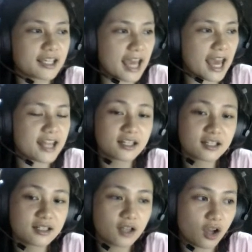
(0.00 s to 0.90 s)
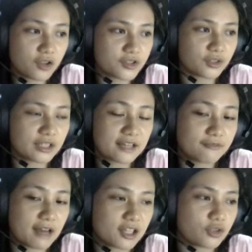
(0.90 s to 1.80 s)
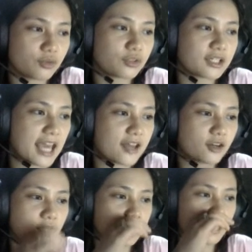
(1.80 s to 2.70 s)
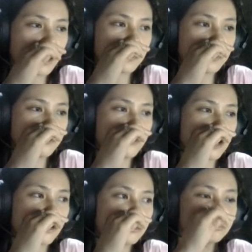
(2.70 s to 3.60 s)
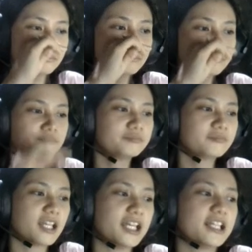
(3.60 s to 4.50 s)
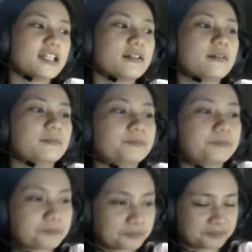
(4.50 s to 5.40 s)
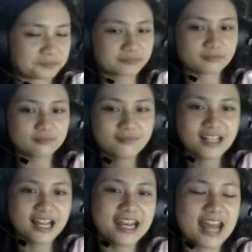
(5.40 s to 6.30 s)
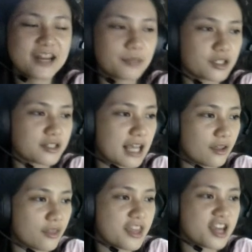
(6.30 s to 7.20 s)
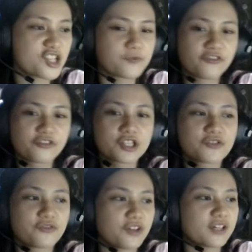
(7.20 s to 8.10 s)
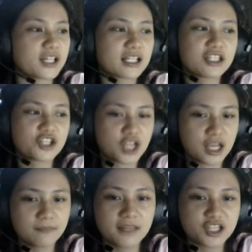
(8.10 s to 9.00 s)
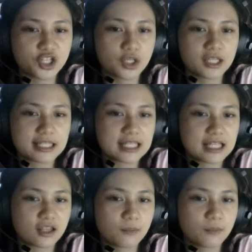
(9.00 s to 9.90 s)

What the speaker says: can also, like vacuole, can or cannot be found in an animal cell. They are spherically shaped, as you can see in the